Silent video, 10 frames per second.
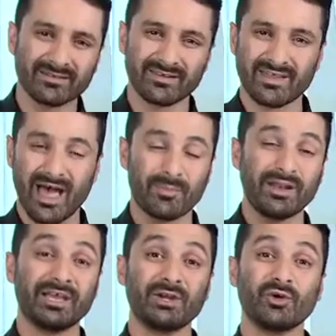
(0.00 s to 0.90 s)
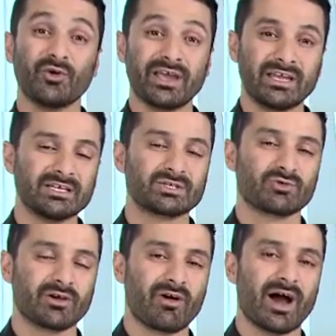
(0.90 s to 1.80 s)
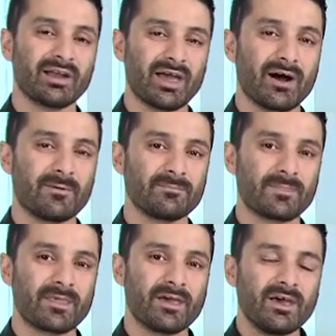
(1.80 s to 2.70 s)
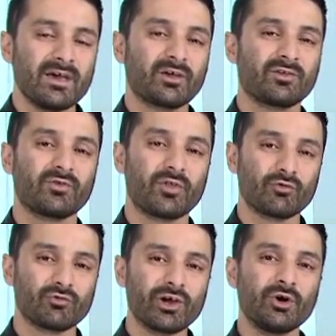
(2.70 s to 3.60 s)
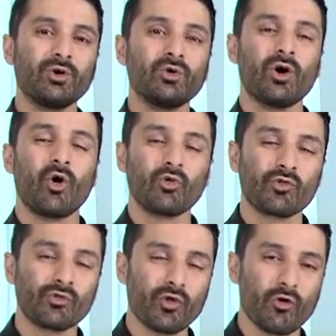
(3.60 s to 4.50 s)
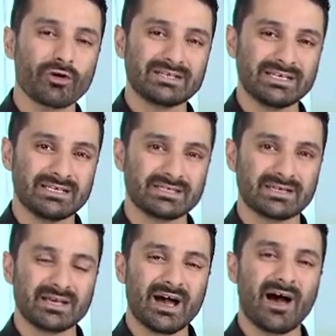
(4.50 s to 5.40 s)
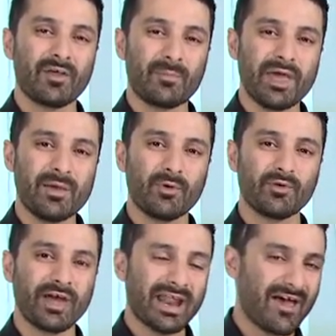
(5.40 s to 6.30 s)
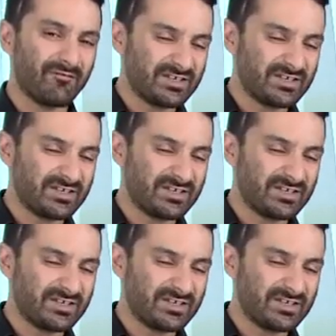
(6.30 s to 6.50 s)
that's happening in your industry right now? Because the real authorities are the people that have